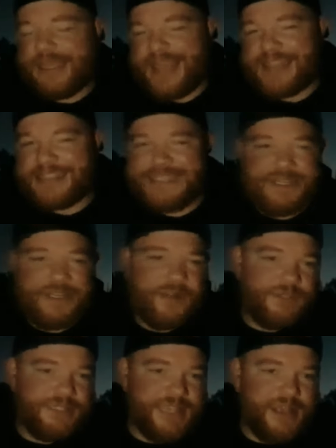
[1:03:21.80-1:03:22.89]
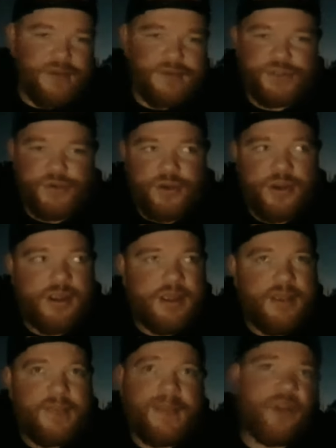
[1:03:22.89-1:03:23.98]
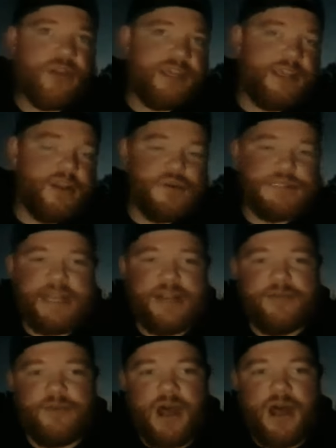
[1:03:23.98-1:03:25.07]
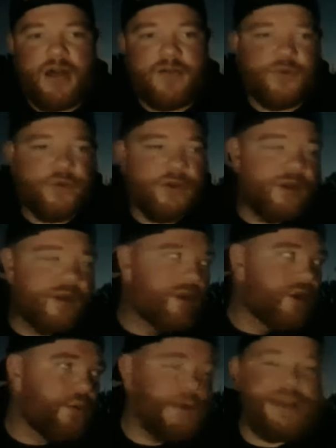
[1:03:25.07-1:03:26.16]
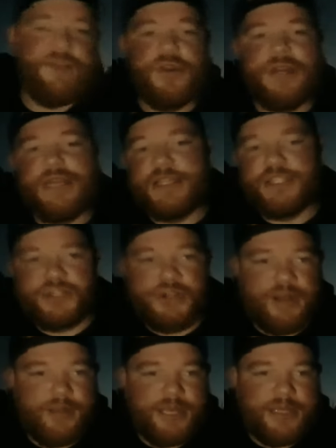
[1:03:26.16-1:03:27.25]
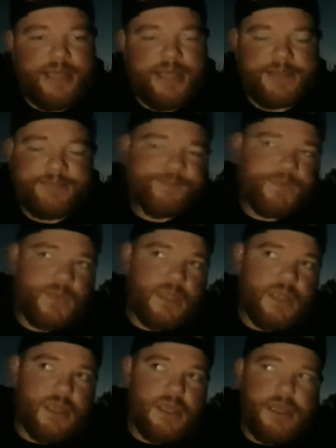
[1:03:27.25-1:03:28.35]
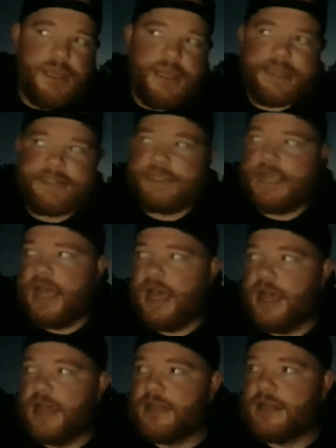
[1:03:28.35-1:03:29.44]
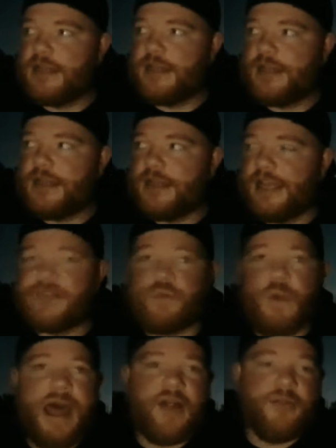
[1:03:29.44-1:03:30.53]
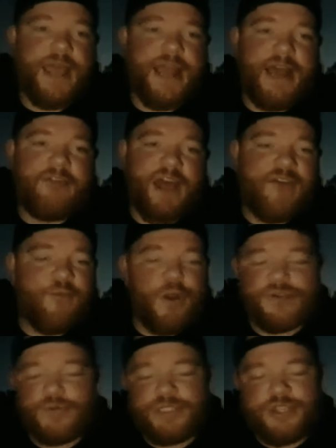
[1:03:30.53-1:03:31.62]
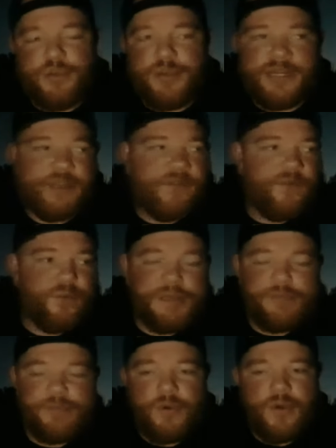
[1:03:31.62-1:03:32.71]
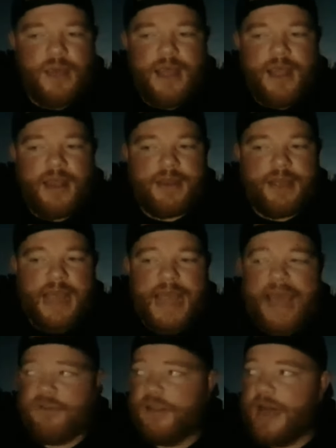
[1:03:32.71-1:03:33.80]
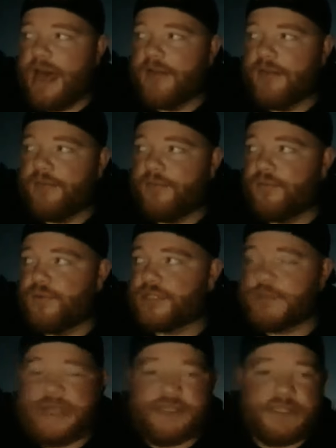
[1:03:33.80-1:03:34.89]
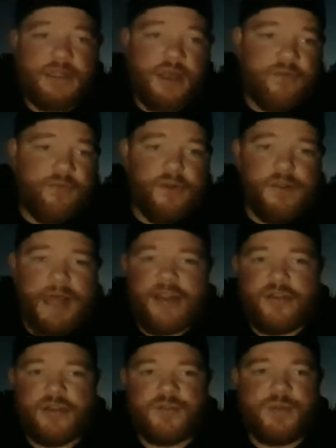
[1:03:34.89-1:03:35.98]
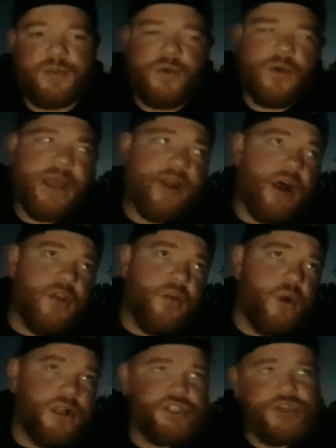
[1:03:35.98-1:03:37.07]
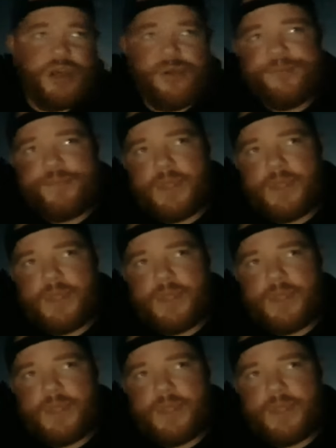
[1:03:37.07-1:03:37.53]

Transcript: can't see it in themselves, or their egos get involved, or whatever it is. You know what I mean? Like, it's uh, it's wild, man. I've I've worked with so many different people, and I have a lot of respect and love for a lot of those people, and other ones, you know,